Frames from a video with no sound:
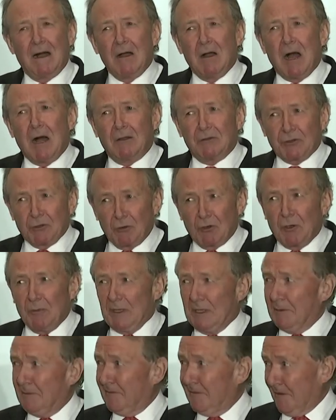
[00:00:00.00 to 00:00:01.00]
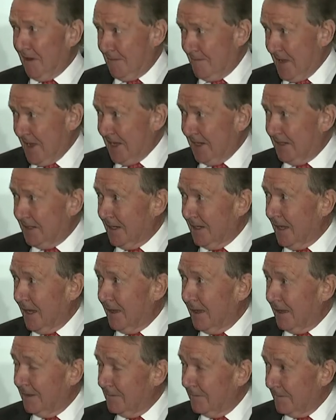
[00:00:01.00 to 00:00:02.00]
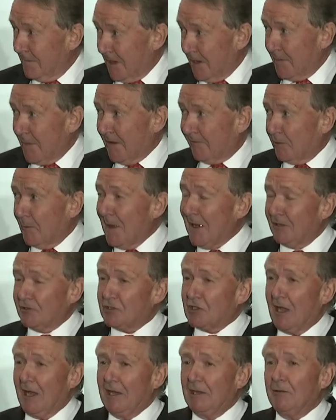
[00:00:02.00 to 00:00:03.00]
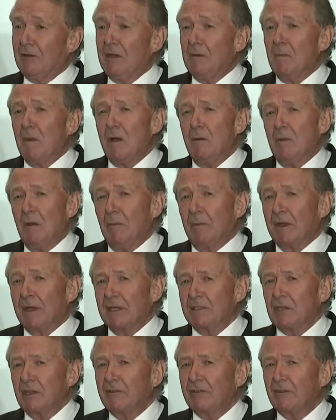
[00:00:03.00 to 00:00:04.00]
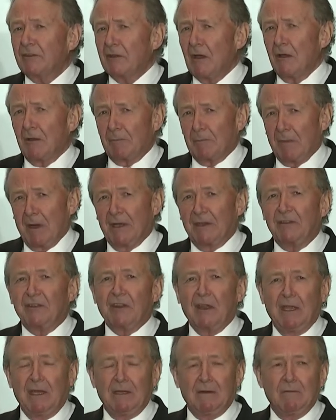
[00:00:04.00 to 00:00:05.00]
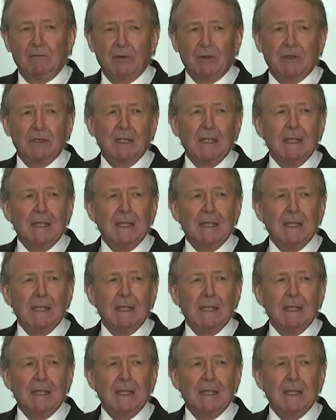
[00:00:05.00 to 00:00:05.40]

I'll talk a bit, if I may, Mary Beth, about China in a moment, but I just start by saying that